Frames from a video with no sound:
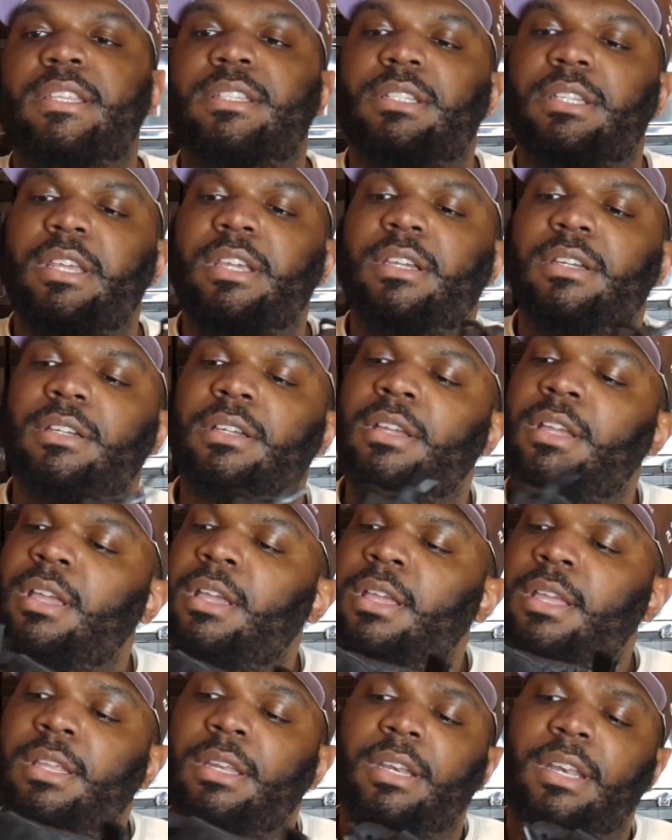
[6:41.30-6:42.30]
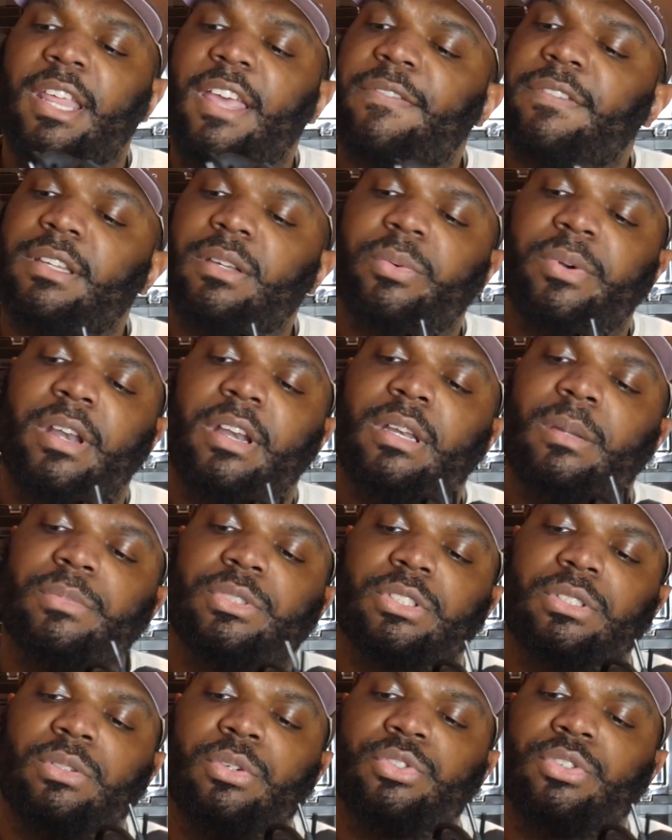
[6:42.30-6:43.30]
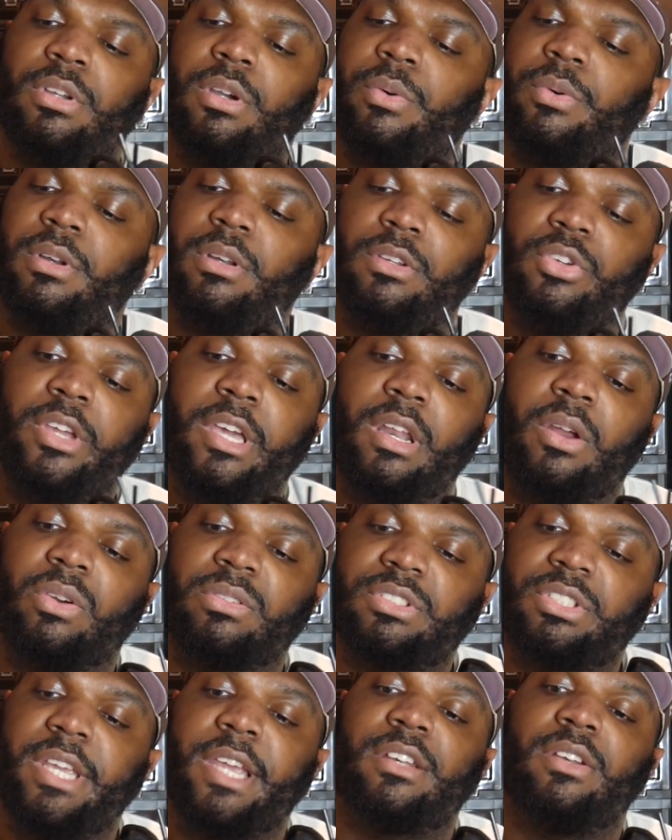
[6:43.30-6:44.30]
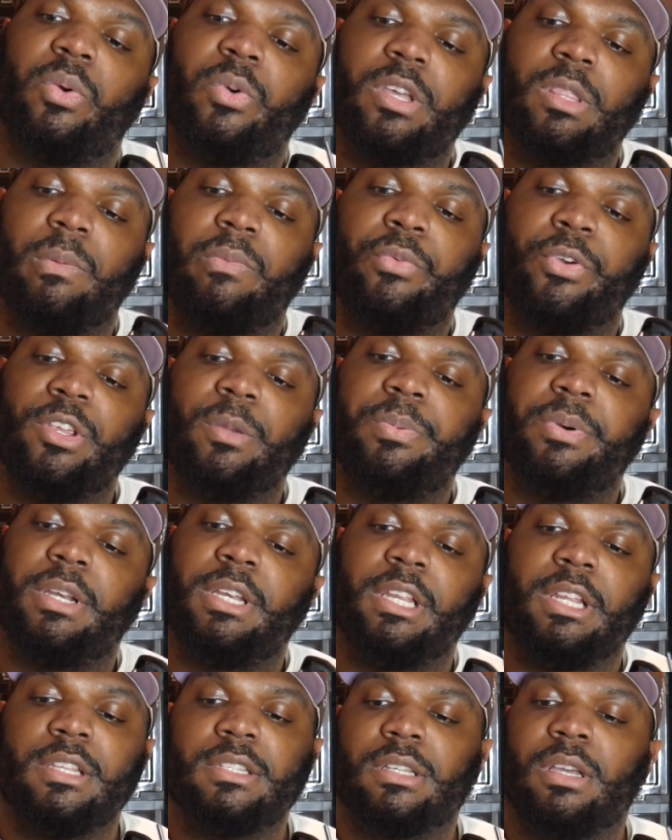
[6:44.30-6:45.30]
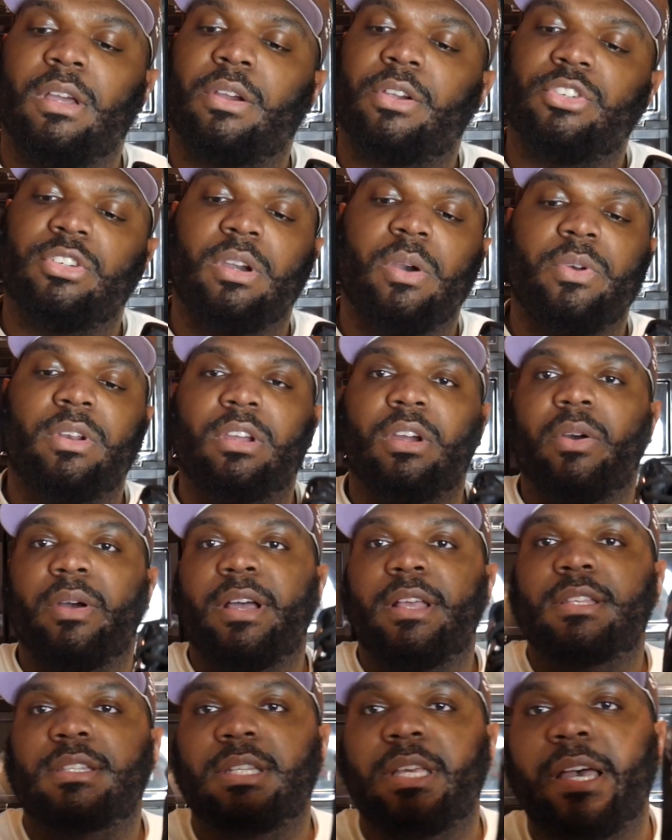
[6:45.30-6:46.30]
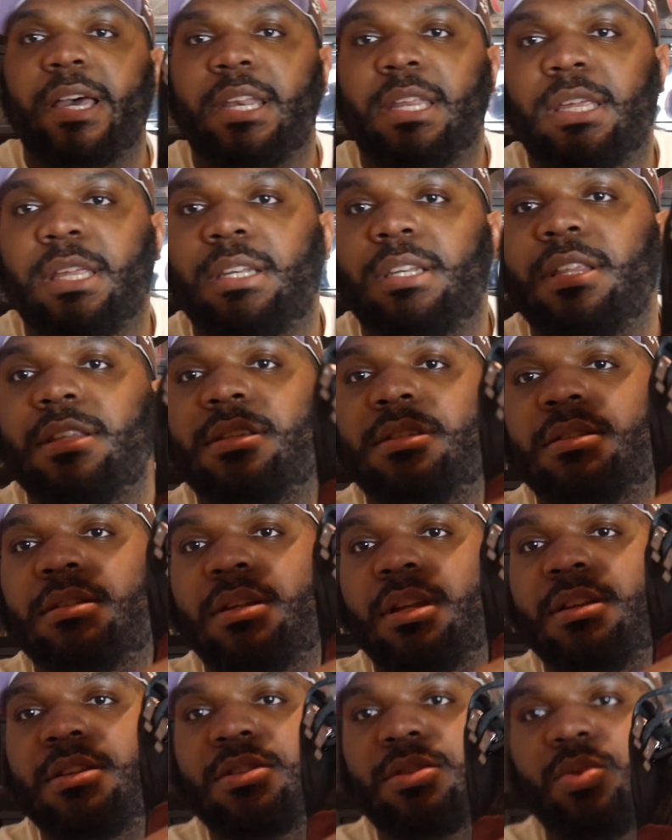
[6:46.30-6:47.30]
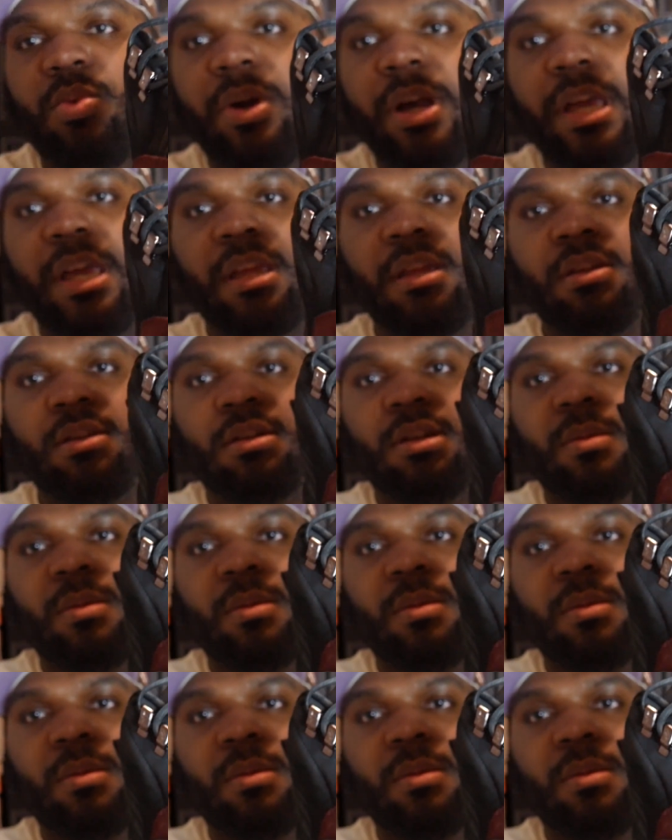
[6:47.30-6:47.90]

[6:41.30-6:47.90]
sneaker. Definitely one of them shoes you don't want to, you gotta check the weather before you put these on, because you don't want to go outside and get this suede,